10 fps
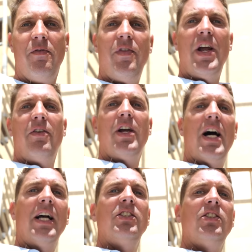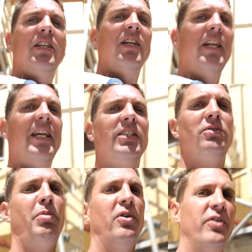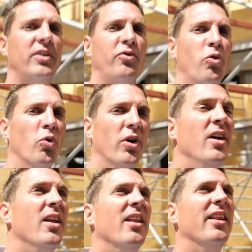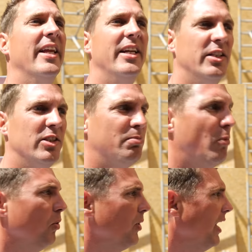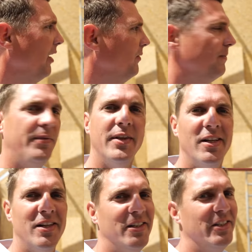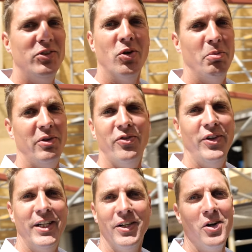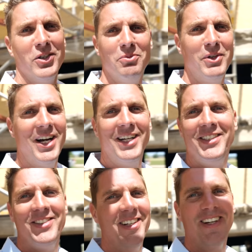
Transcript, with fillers: very high ceilings, perfect for letting the smoke out. This is gonna be freaking awesome guys.